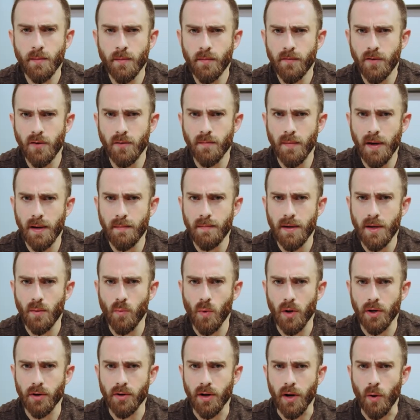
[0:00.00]
of you might be
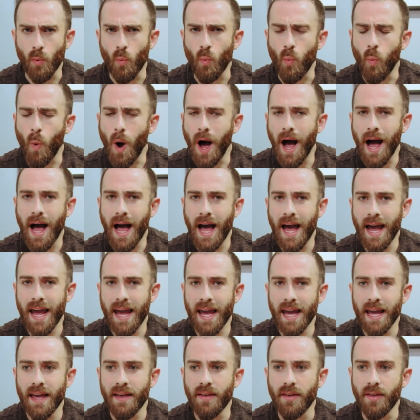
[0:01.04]
wondering
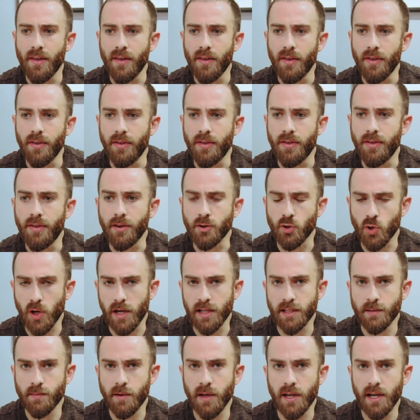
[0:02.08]
why the
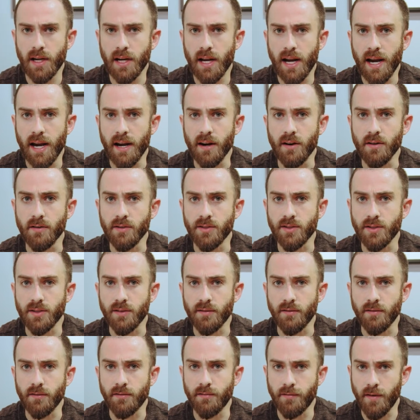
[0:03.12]
transplanted hairs
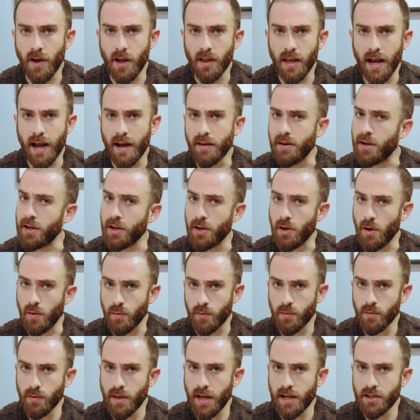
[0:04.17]
fall out and go
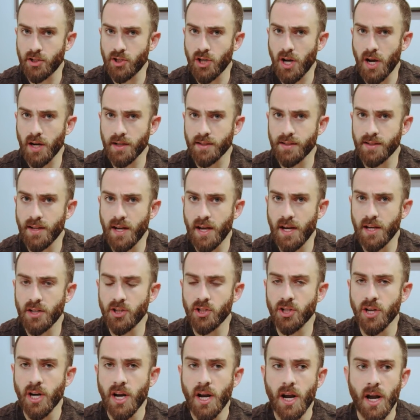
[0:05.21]
through that shock
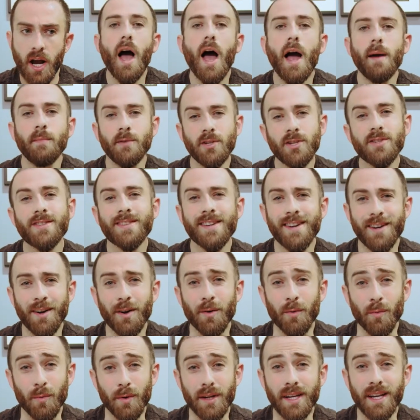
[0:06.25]
stage. I'm just gonna
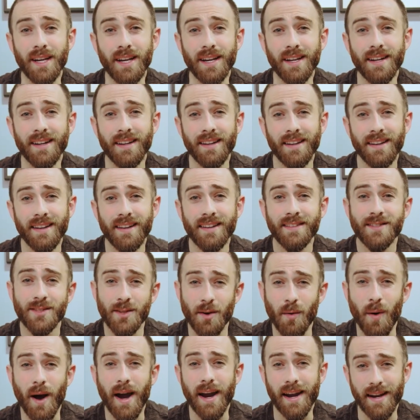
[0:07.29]
read
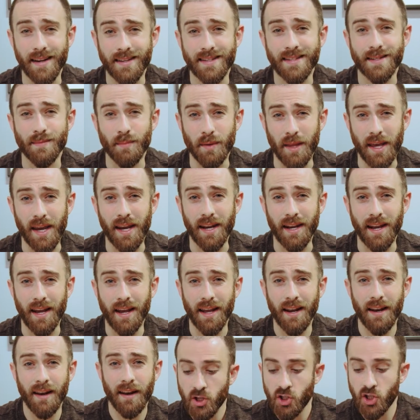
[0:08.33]
so I explain
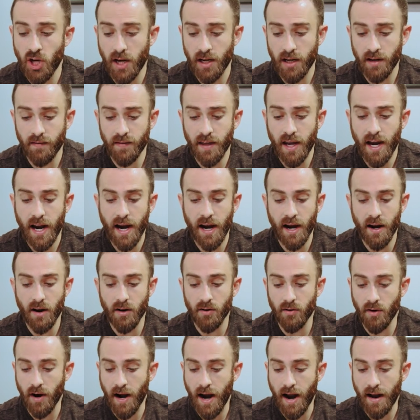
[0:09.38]
it. Shedding of the hair
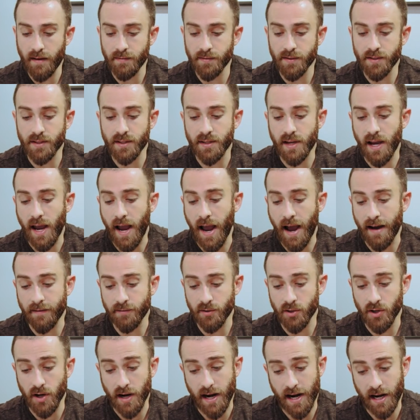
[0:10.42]
grafts
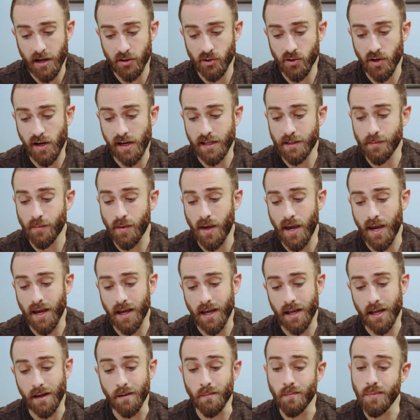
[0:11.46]
after a hair
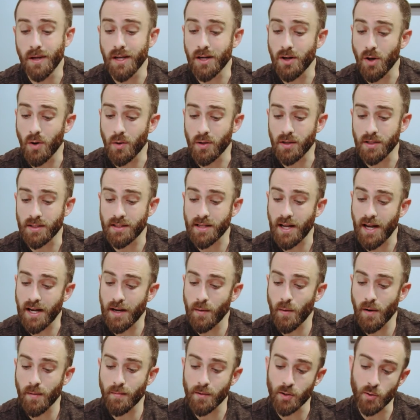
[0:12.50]
transplant can be noticed
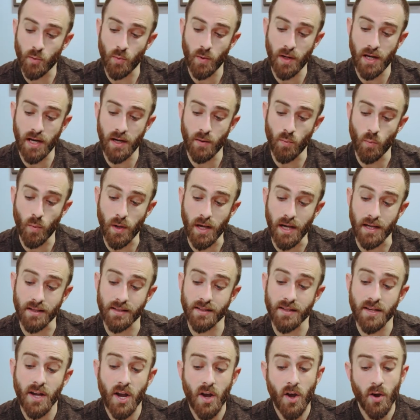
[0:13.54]
anywhere between
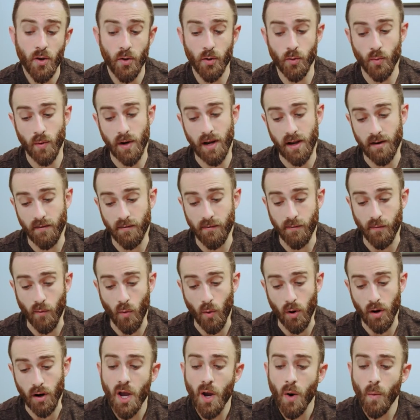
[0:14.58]
weeks 3 and
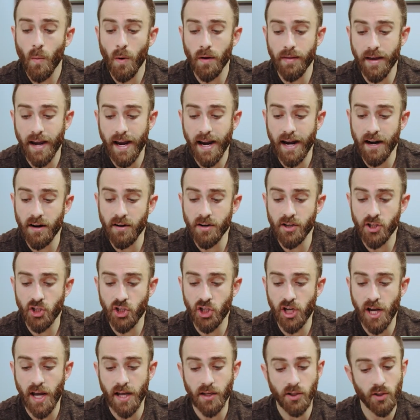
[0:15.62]
4. While the hair is
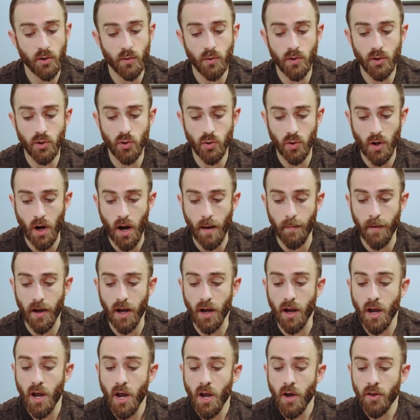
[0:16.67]
shed due to
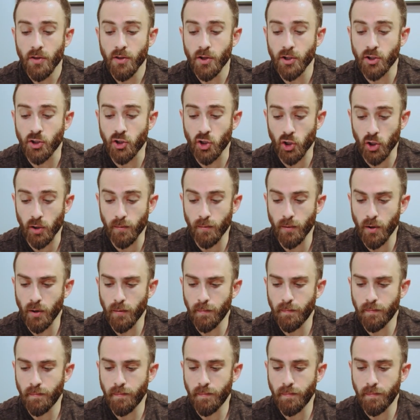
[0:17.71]
trauma, the dermal